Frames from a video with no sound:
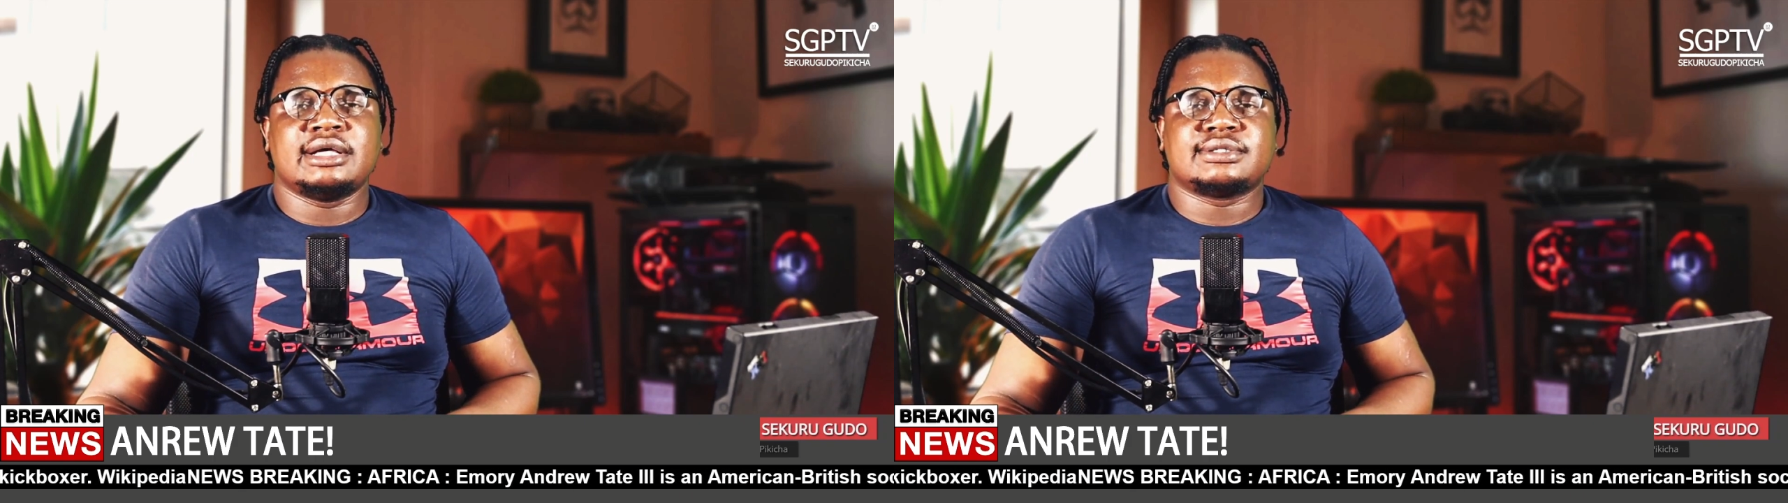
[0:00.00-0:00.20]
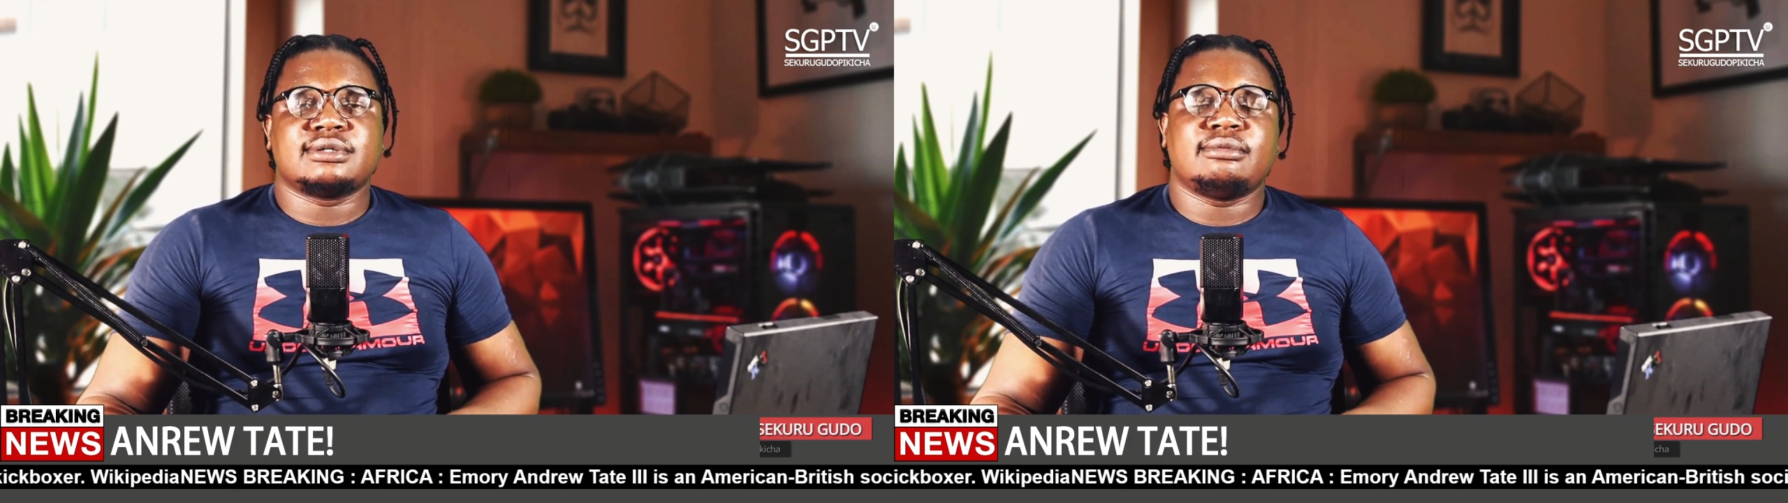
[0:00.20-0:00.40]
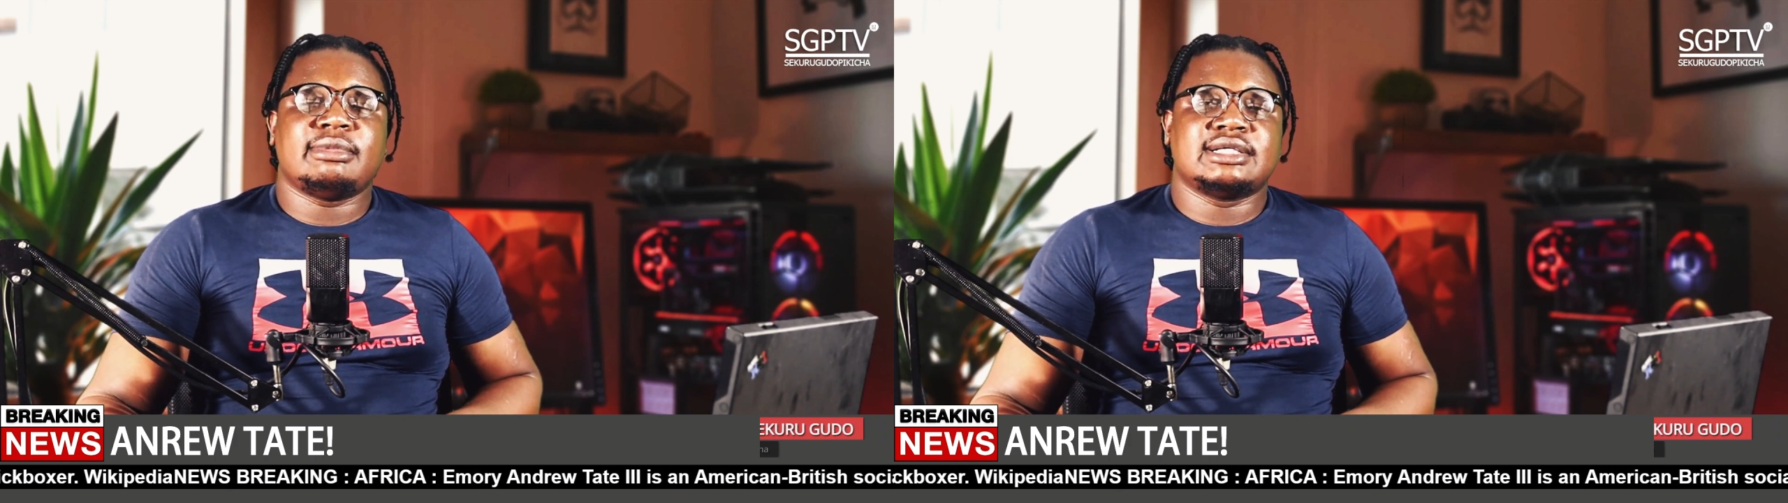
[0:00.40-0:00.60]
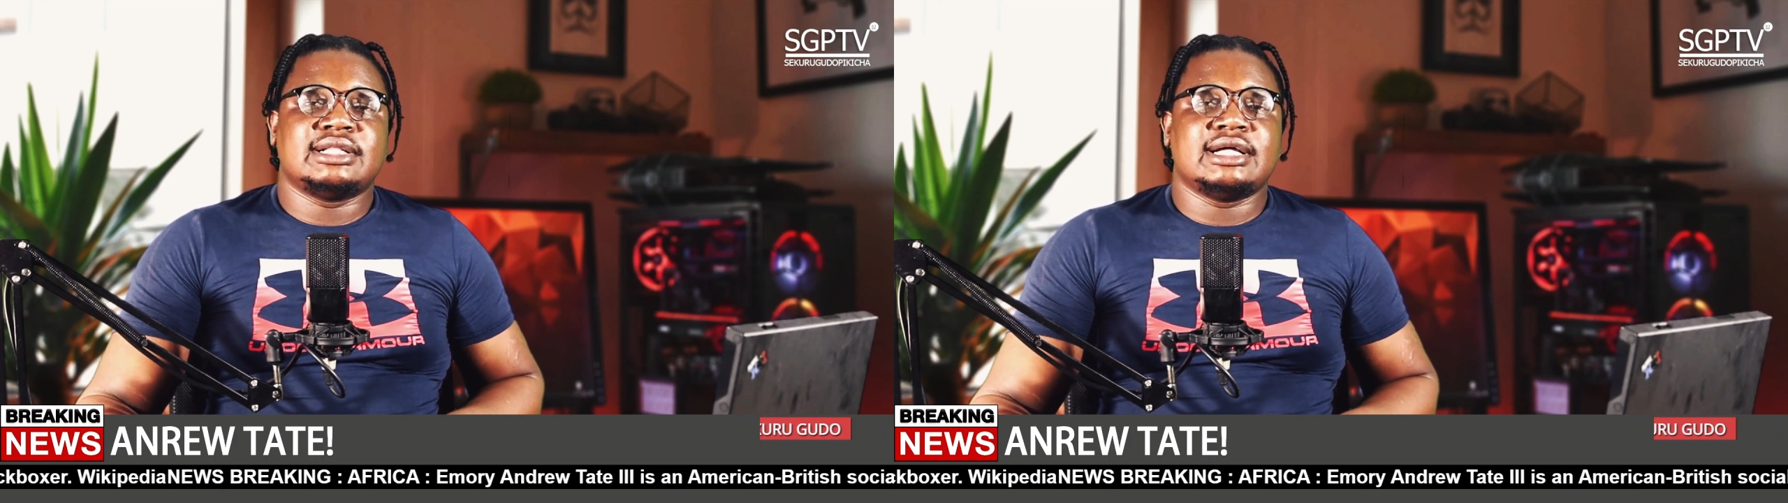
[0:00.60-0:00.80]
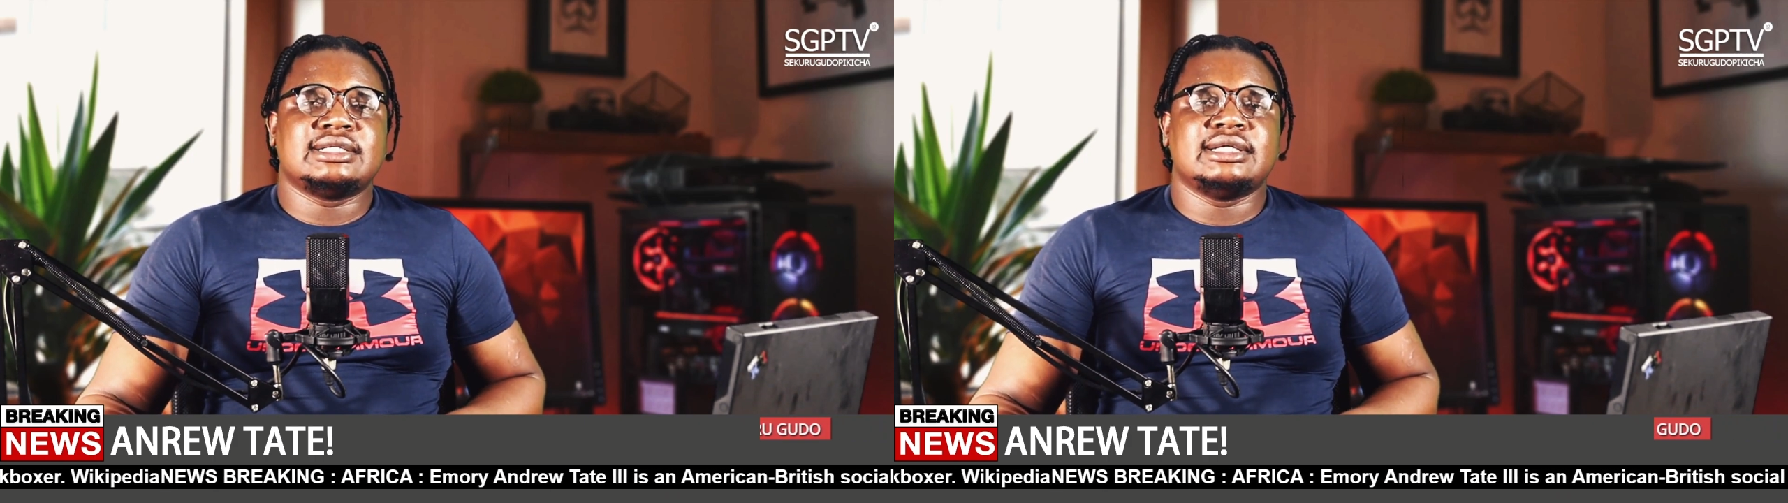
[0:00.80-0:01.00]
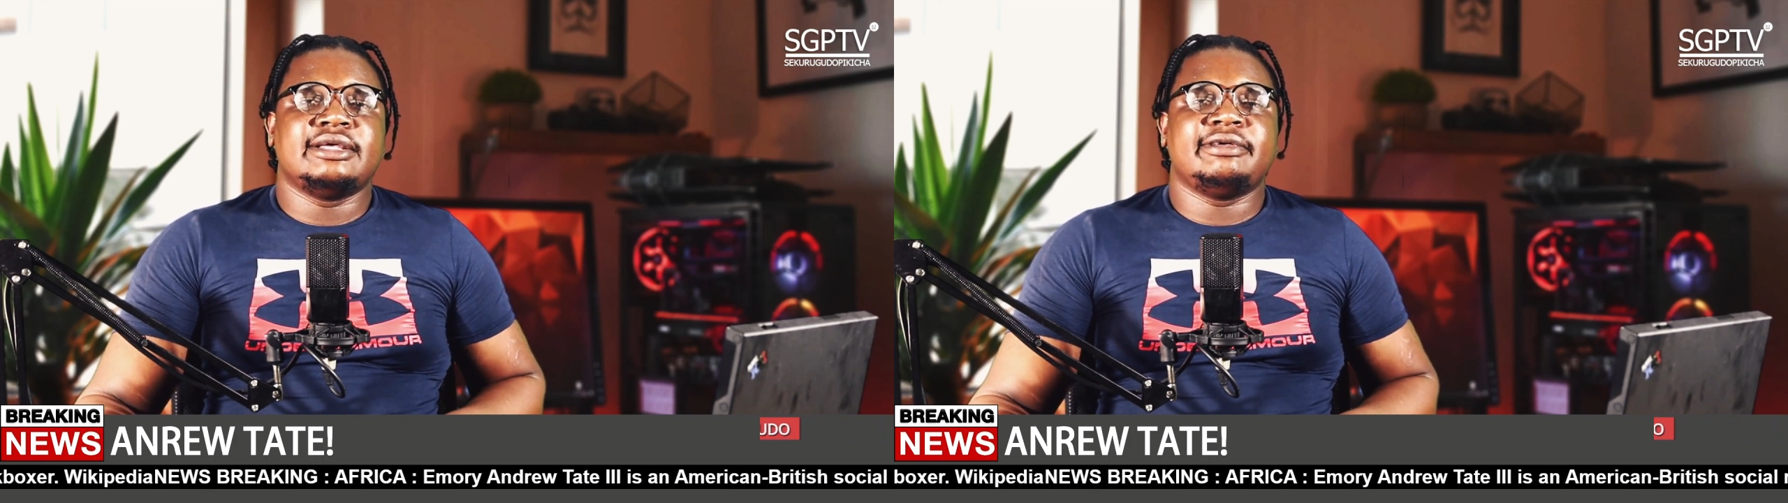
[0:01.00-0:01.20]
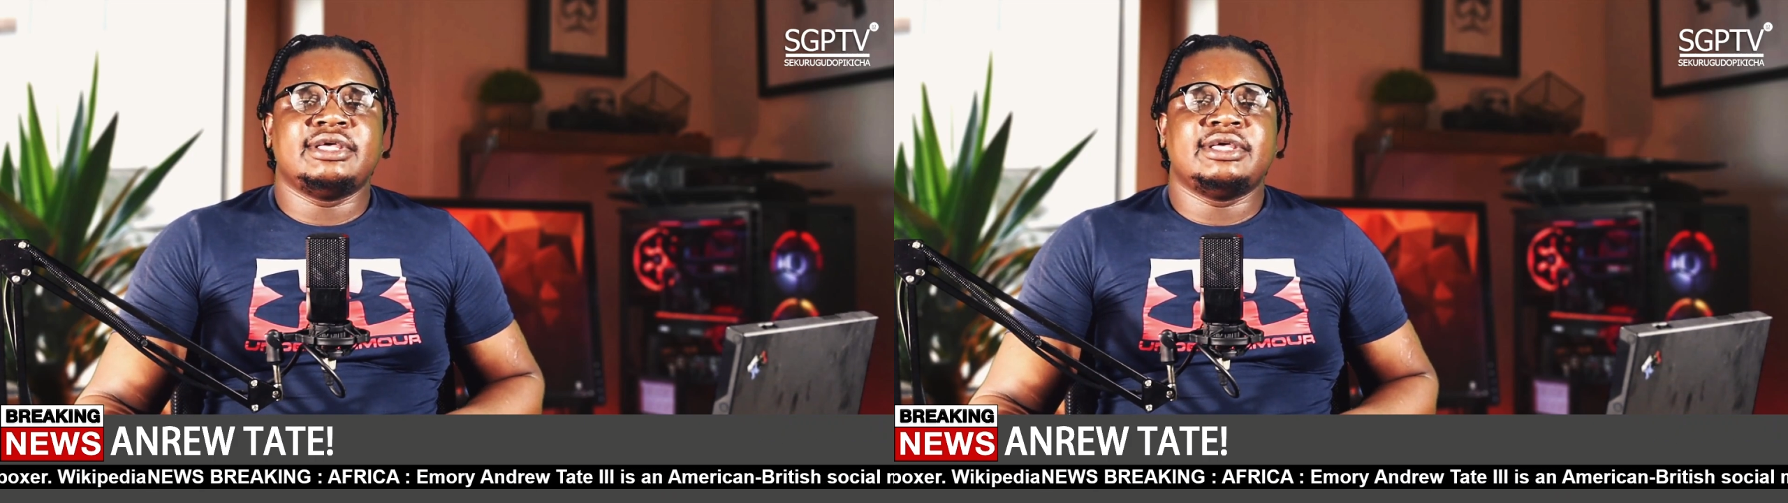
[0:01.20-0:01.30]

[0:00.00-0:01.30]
uh, so much that he,